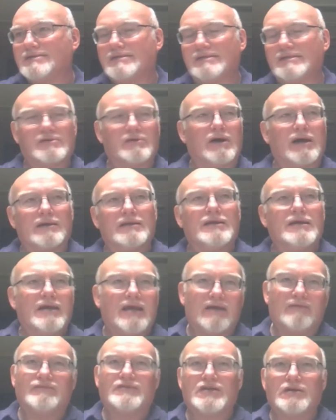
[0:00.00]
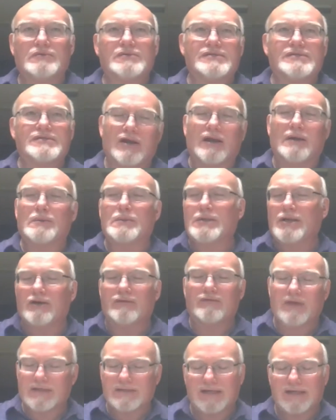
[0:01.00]
And so if she was there, I would go
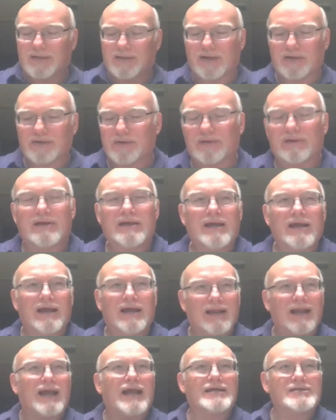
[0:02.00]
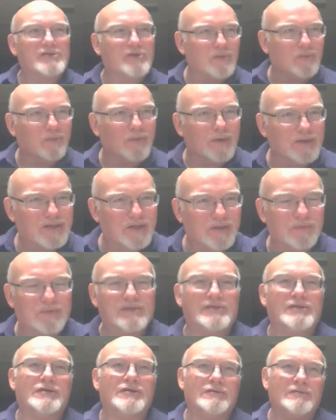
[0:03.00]
over because I talked to her and I asked her when she was
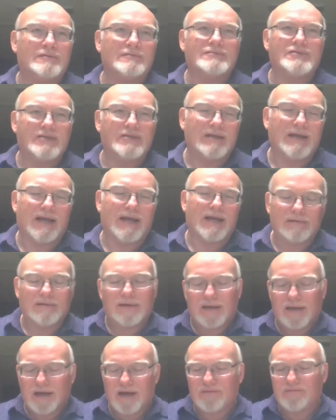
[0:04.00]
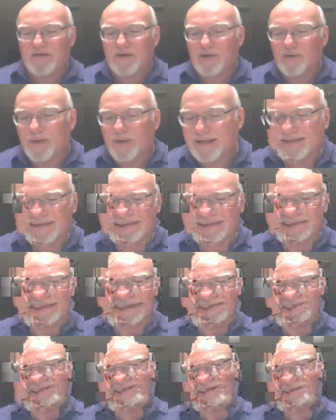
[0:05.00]
due, and she had a few weeks
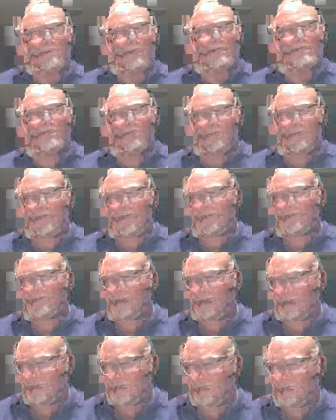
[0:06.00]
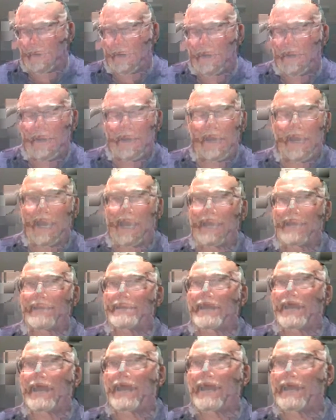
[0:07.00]
left. And so every time I'd go in, I'd talk to her,
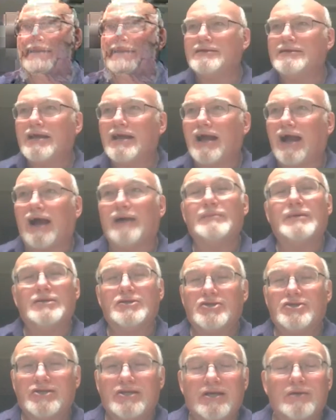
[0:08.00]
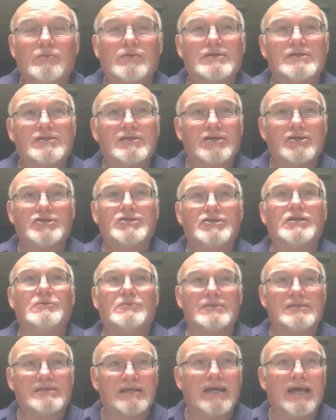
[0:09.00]
and I mean, she was
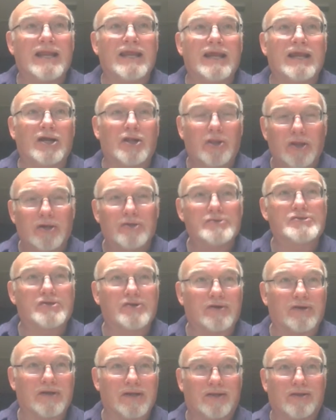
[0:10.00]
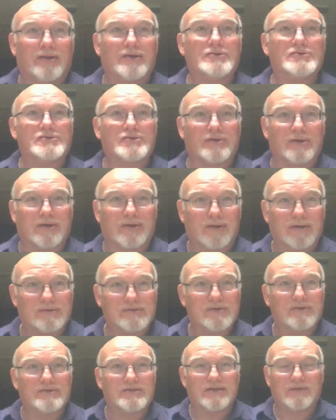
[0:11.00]
getting closer and closer and
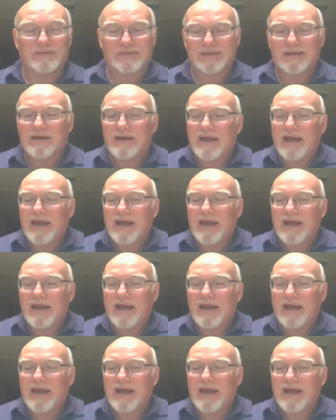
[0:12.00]
closer.